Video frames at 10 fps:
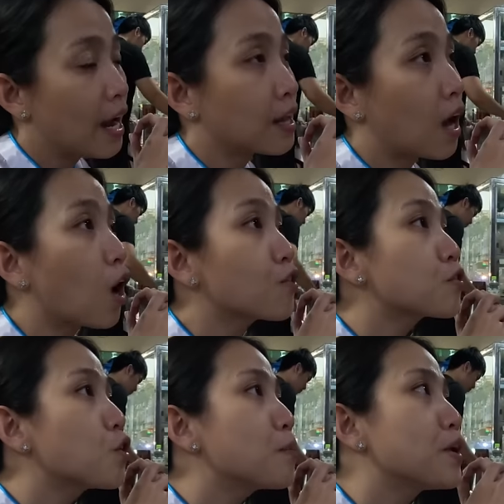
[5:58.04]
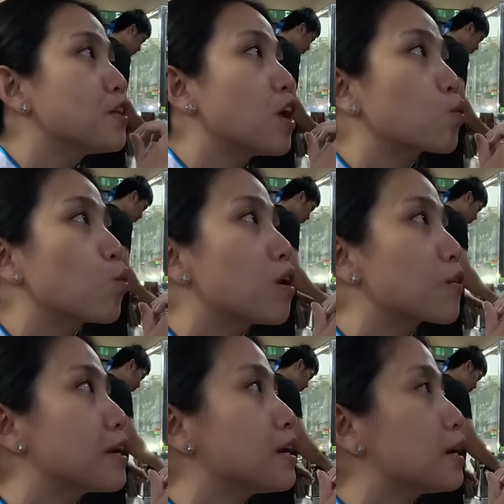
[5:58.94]
And also, please not
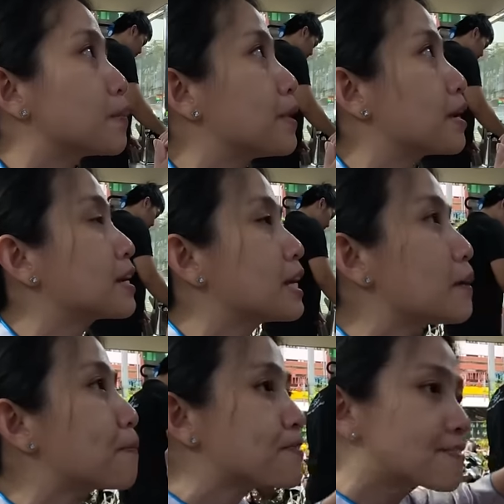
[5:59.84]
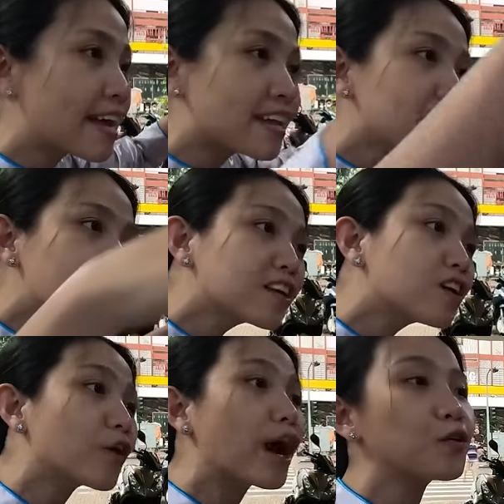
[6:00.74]
worry if they keep standing
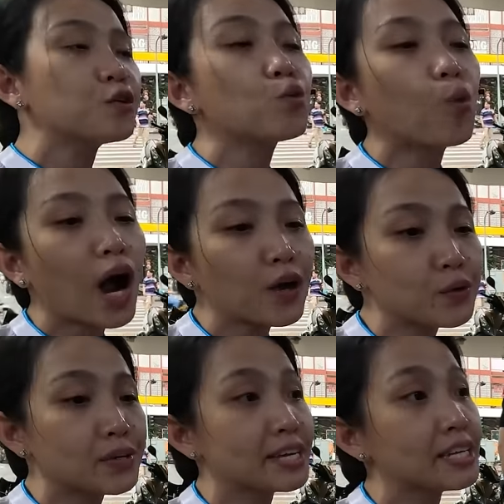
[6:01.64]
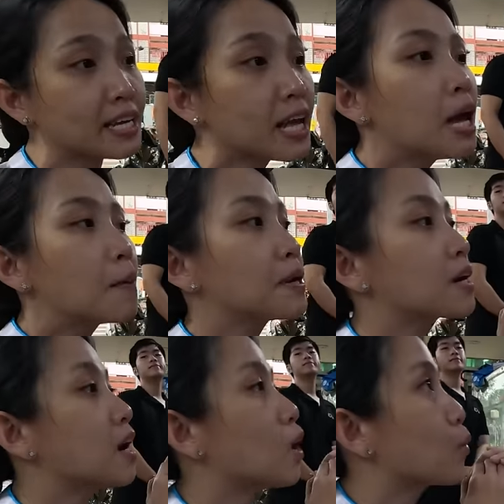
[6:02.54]
around you while you're eating,
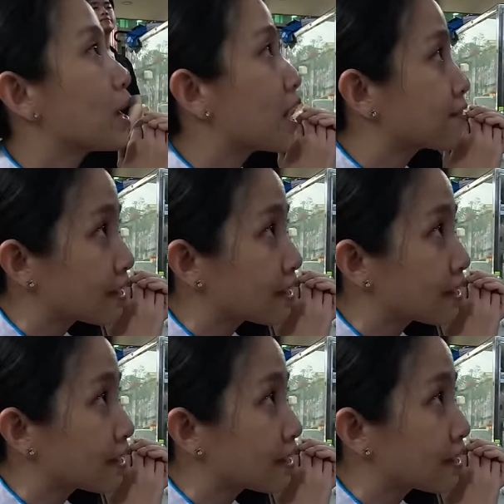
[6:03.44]
because we are